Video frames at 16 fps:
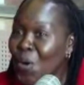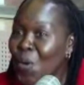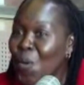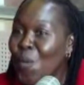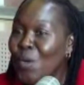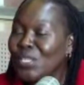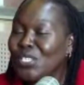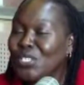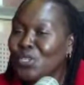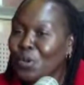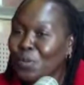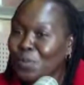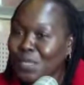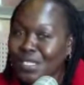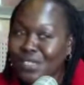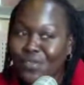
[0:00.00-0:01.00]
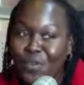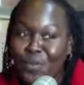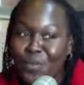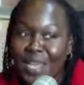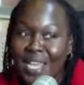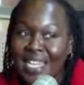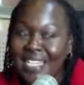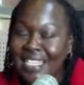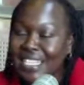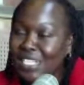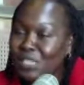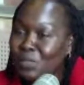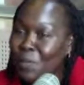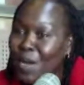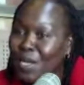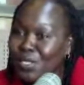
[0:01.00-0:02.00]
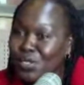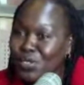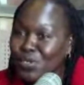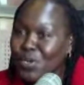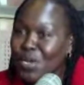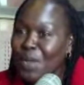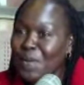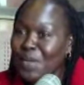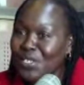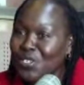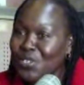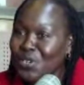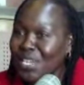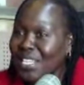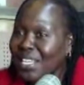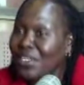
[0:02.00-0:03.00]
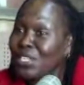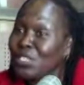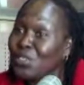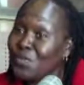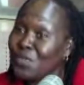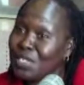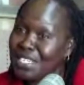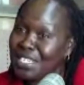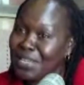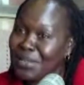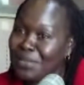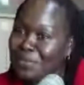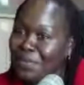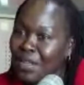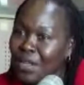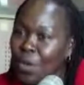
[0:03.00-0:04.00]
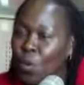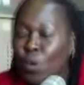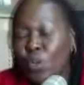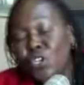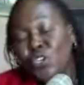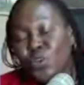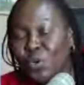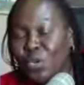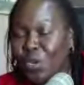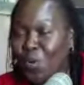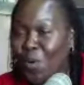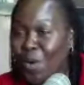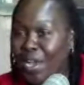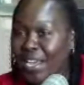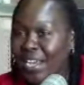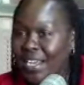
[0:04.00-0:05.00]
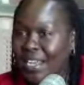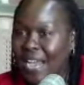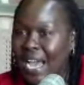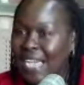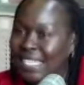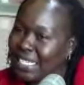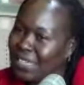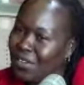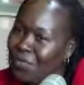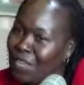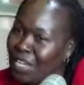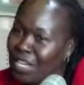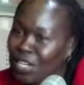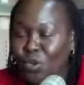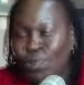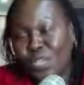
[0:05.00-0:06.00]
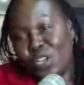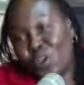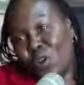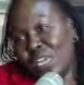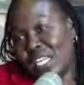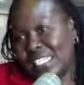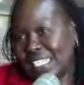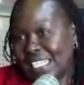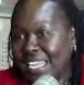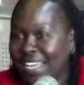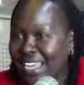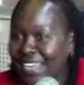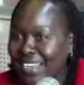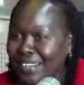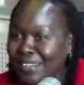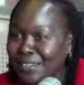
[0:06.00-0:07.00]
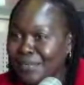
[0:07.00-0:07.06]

What stops us from getting this person to come and train the rest of the team? What mm. do you mm. require? a certificate or the knowledge in the head.